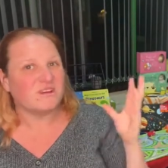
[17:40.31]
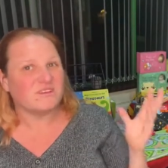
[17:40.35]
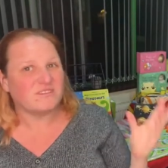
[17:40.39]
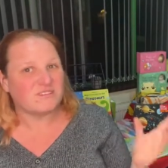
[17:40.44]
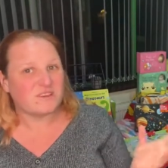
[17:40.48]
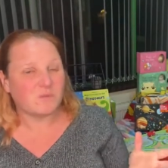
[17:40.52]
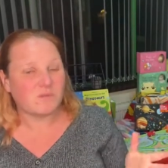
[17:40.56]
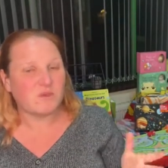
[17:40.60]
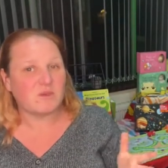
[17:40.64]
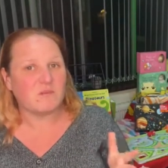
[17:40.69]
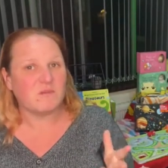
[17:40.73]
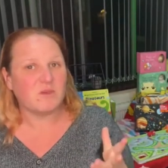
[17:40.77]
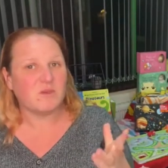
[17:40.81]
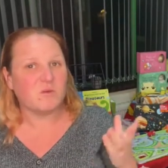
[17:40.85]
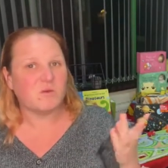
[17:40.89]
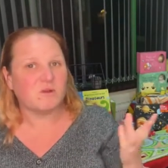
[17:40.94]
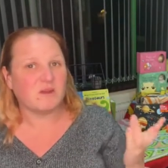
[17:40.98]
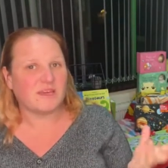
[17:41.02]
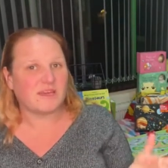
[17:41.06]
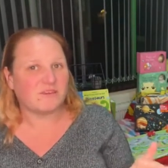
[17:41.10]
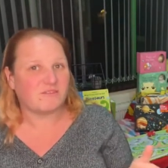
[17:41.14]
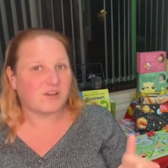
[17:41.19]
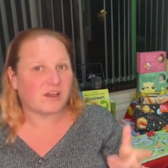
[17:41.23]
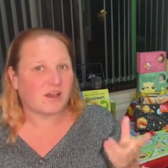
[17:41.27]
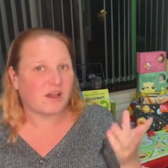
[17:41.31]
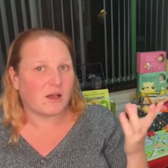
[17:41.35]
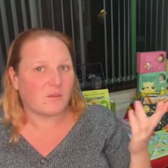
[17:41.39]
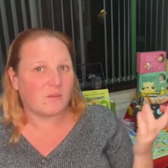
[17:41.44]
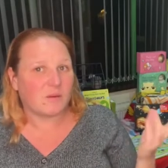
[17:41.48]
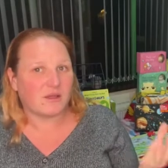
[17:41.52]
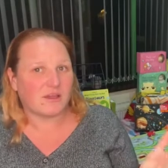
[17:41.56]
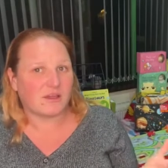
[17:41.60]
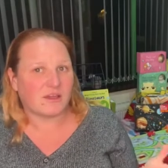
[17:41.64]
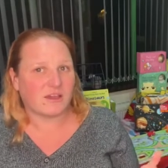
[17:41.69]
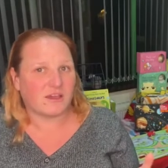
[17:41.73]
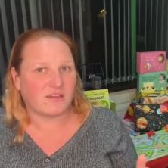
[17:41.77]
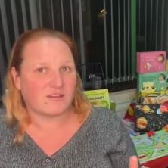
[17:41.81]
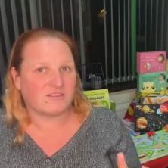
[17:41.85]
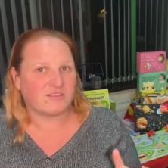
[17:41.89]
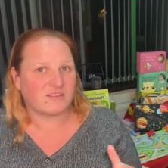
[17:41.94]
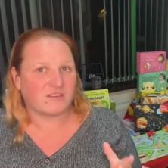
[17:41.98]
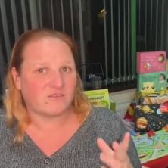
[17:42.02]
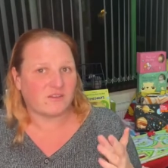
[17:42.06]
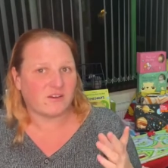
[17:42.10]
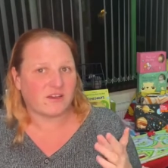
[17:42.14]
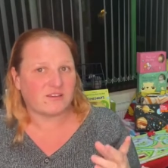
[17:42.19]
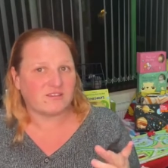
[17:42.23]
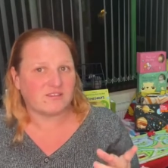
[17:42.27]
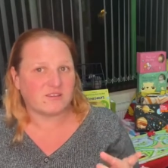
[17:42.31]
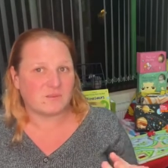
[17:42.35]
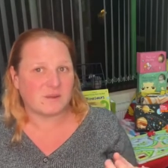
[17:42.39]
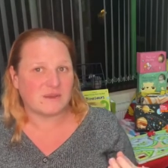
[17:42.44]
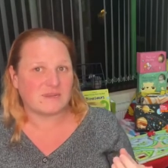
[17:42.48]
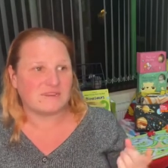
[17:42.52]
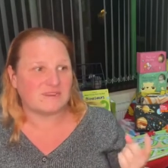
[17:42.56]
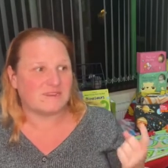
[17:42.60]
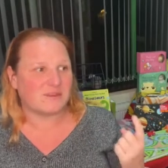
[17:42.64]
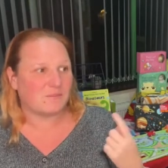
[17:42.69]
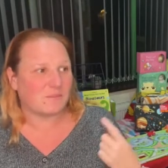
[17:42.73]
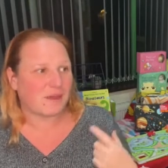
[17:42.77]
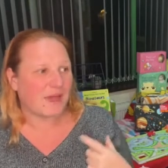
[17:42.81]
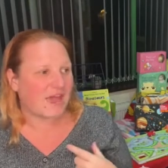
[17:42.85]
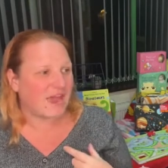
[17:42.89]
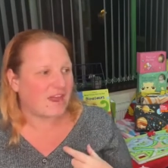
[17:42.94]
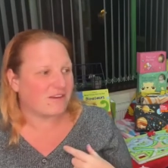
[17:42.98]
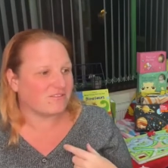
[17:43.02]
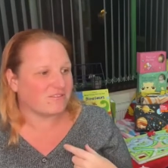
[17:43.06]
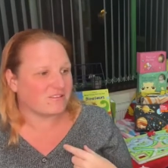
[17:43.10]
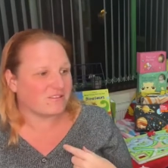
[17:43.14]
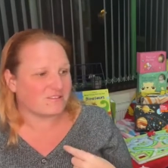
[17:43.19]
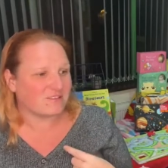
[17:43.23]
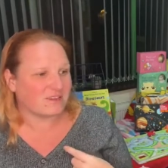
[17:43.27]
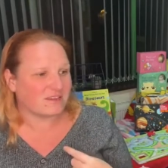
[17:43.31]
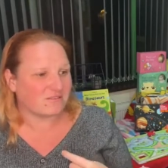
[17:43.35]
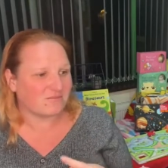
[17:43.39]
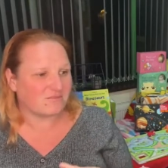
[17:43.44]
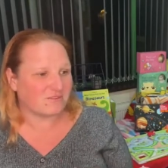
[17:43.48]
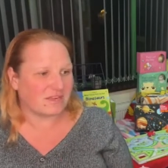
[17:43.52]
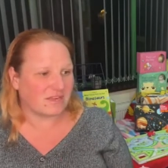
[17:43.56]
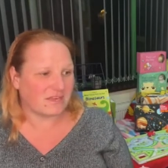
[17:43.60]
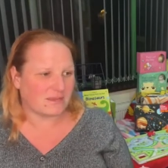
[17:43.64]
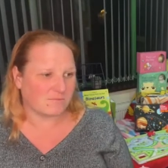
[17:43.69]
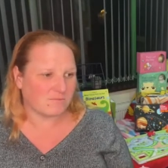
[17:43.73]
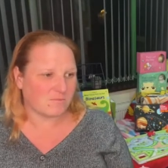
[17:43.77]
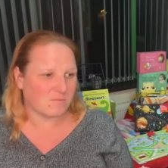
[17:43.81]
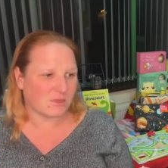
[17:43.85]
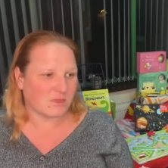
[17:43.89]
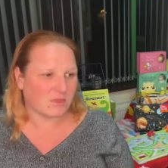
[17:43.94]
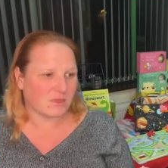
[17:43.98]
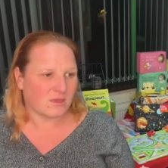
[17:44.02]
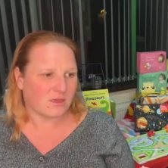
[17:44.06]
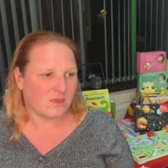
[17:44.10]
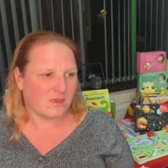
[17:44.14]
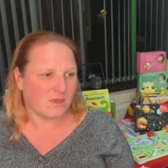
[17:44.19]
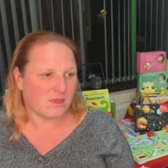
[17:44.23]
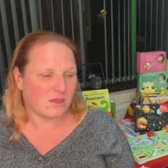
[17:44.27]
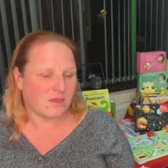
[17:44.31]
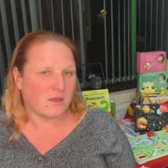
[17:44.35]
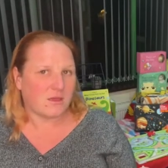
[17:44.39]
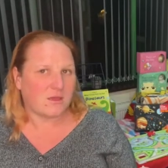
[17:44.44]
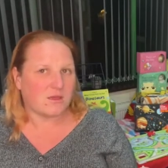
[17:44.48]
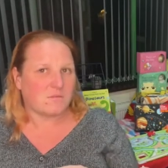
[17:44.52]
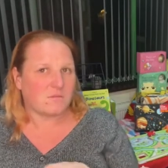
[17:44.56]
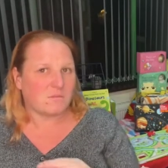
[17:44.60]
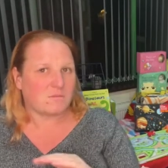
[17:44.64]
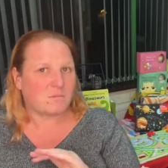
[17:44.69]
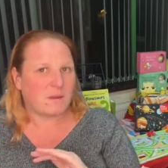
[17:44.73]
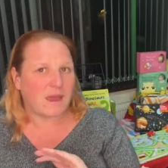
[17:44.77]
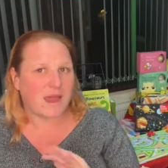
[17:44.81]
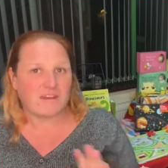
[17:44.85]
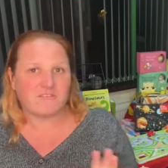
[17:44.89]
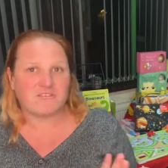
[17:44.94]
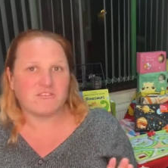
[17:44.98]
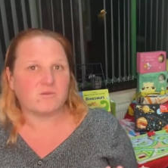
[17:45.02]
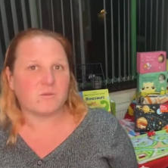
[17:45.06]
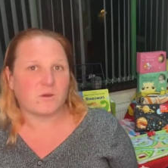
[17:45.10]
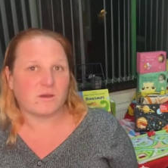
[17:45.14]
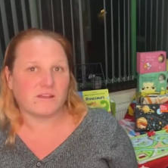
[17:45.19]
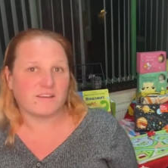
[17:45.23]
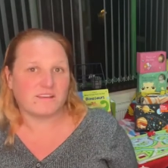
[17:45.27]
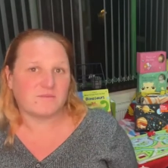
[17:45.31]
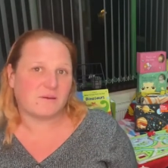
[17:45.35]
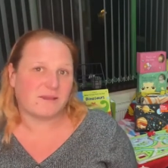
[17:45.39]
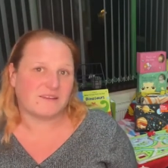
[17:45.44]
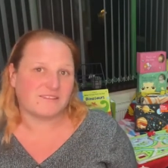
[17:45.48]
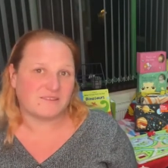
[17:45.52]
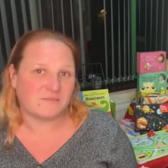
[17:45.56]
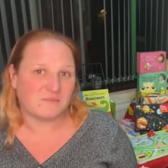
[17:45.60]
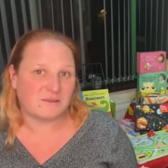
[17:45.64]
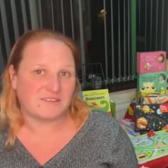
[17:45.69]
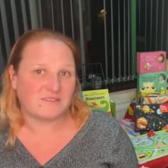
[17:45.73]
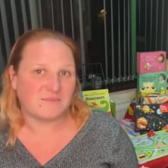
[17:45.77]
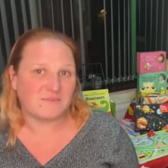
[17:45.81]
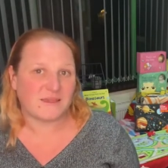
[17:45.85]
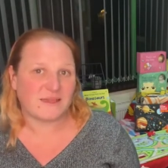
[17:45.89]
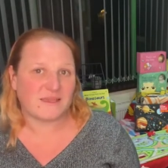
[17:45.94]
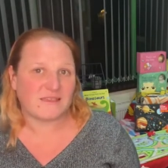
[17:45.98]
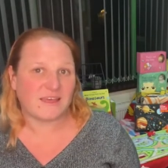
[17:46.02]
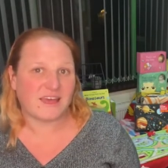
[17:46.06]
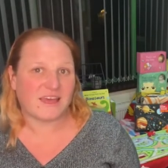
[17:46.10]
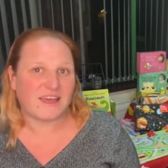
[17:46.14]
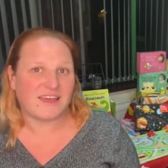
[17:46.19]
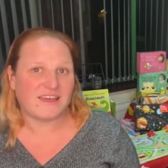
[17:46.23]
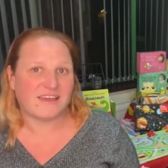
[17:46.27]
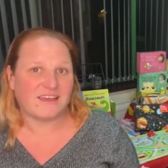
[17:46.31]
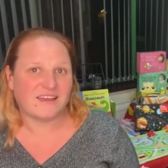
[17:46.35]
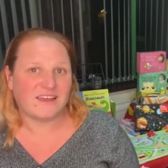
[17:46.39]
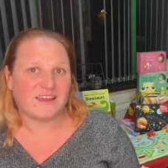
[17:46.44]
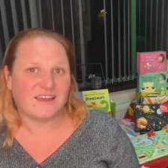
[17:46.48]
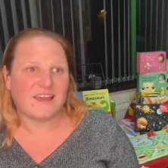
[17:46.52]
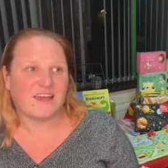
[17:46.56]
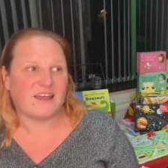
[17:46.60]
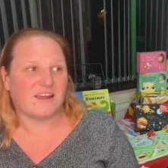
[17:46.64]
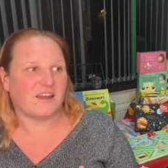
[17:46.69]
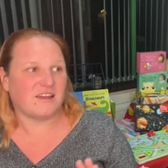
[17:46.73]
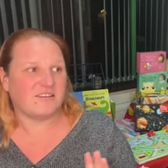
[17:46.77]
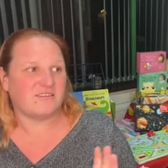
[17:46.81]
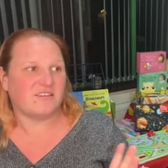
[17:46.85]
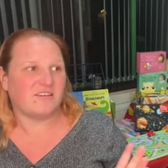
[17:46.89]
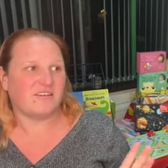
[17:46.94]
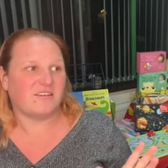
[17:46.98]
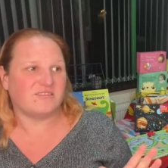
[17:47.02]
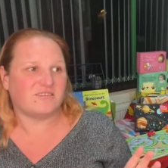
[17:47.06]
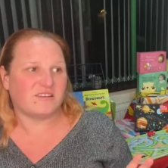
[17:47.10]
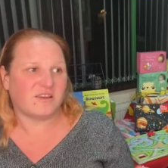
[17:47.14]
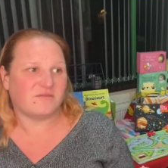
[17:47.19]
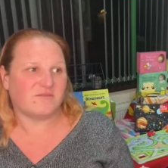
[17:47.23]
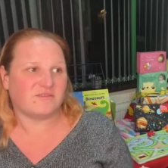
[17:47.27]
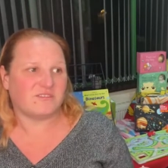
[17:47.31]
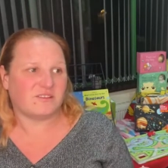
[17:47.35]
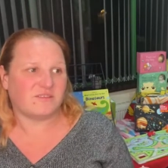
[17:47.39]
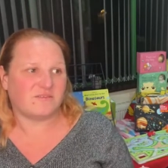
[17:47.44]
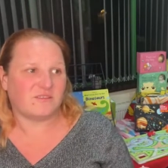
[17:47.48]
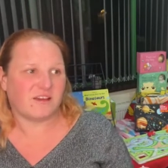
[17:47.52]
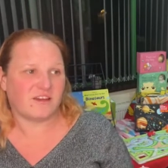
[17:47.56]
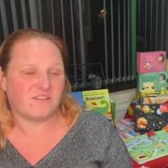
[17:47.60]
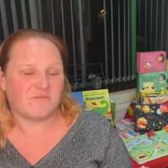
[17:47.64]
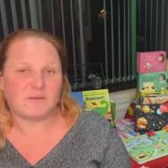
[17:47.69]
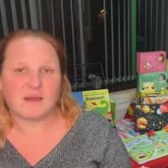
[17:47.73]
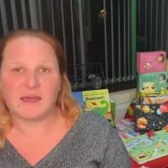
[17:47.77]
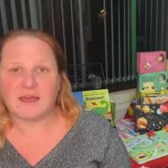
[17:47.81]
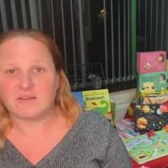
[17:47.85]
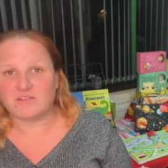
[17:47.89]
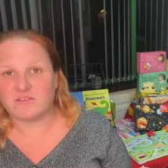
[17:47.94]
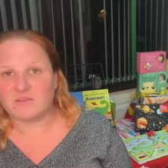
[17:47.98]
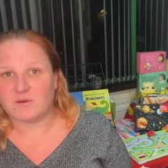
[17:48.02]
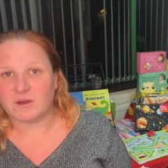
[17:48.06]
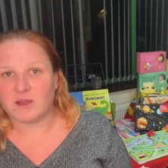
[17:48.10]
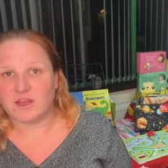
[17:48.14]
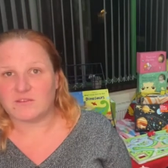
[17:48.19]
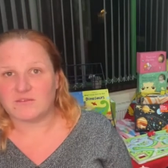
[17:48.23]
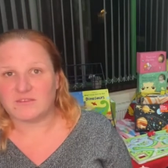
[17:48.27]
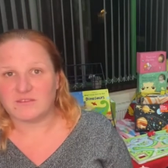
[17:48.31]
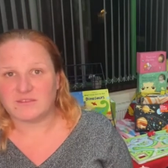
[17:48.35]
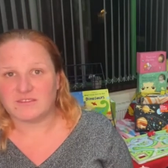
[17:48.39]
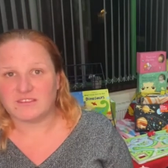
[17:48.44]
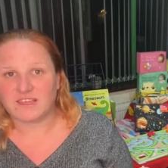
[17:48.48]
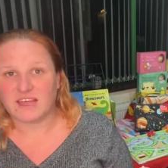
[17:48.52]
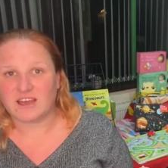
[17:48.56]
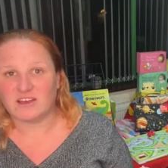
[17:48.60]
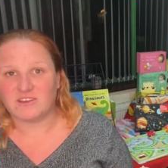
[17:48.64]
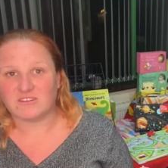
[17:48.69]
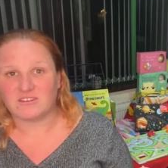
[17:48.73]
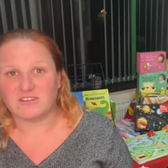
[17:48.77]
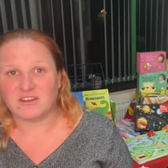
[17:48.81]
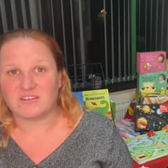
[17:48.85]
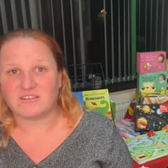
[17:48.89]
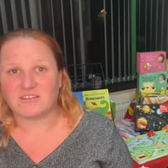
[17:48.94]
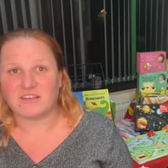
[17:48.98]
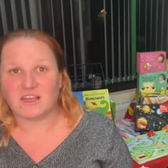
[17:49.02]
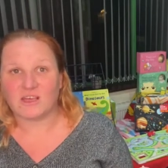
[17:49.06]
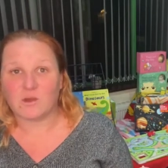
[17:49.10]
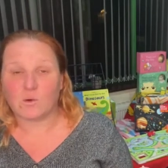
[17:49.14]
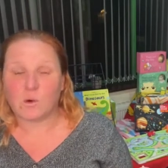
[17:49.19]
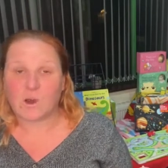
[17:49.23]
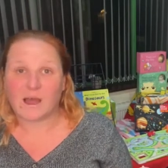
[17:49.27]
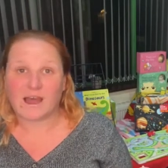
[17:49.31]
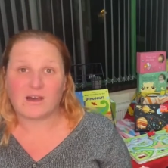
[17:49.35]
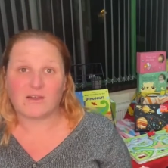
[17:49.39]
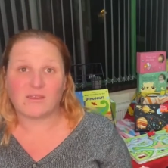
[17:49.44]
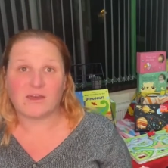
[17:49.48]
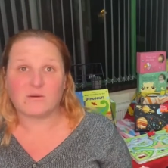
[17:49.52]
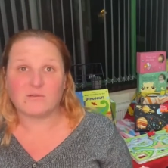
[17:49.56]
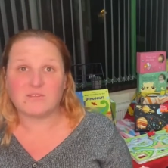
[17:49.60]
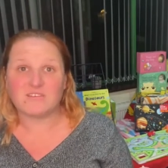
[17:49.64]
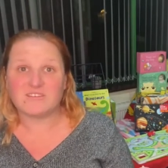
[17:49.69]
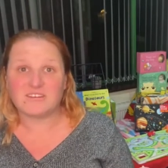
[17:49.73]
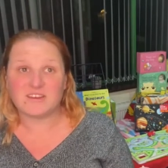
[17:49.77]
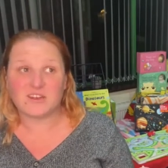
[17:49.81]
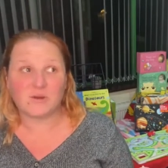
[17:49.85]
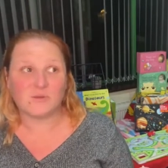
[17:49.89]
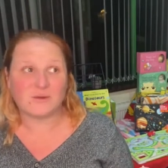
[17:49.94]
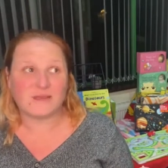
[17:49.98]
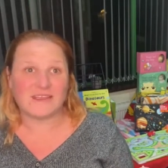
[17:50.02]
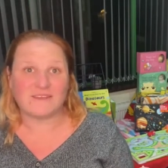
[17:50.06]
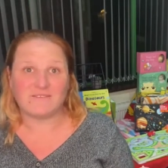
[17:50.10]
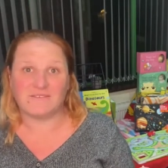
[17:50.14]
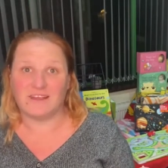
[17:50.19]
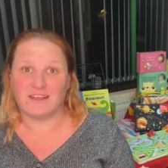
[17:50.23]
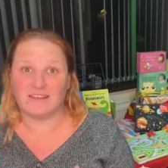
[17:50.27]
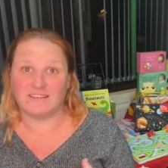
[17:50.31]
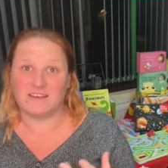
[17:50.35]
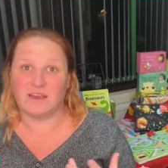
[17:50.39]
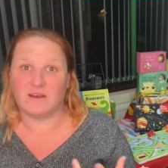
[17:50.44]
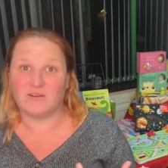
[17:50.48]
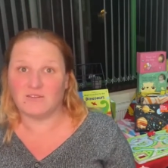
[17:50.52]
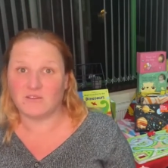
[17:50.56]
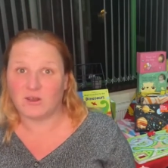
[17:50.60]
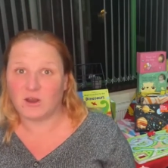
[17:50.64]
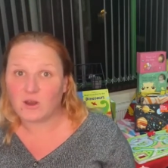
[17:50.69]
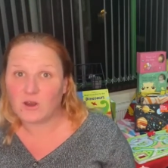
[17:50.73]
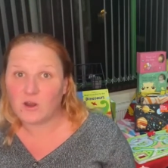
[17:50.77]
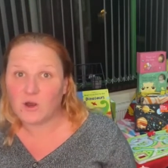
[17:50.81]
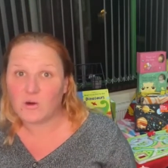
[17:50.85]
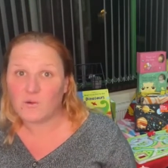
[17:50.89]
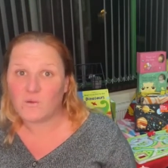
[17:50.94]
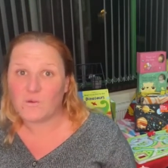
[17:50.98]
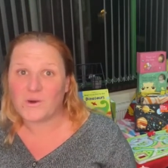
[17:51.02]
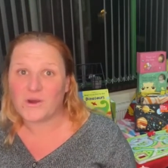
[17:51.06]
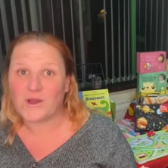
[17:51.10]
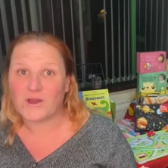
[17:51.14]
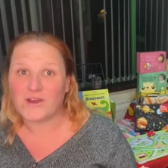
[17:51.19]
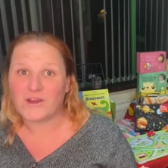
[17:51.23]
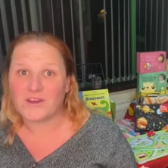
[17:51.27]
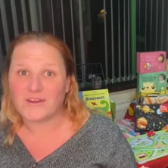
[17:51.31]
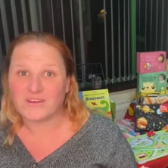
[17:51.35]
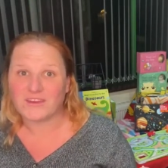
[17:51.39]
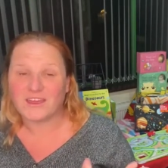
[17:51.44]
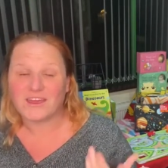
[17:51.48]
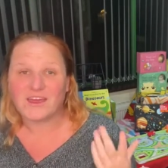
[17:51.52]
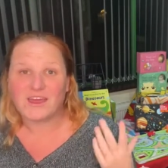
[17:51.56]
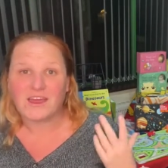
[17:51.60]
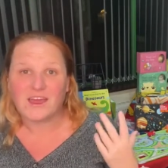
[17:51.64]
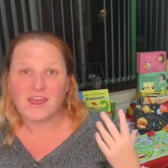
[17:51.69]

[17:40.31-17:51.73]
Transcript: Some of them you want to give a couple of goes. The first time I did a parents evening, parents weren't expecting me to be there. And I took £75 worth of sales and I was like, wow, that was two evenings, that was a lot of work.